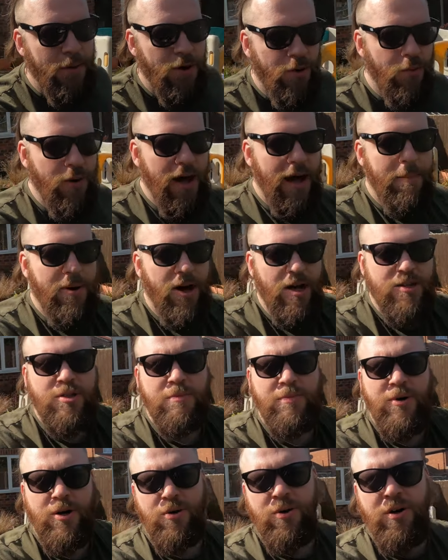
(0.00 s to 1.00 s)
but where
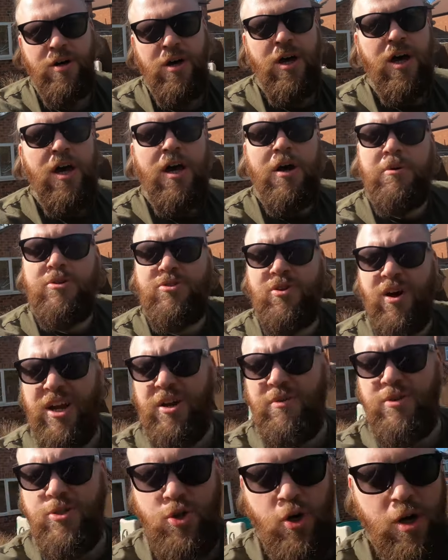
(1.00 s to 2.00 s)
possible, we're
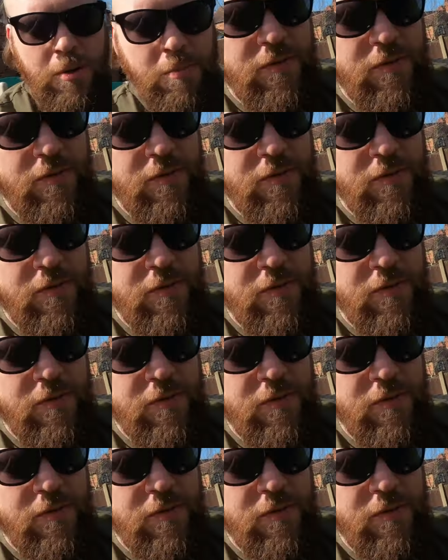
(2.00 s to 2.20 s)
trying to enjoy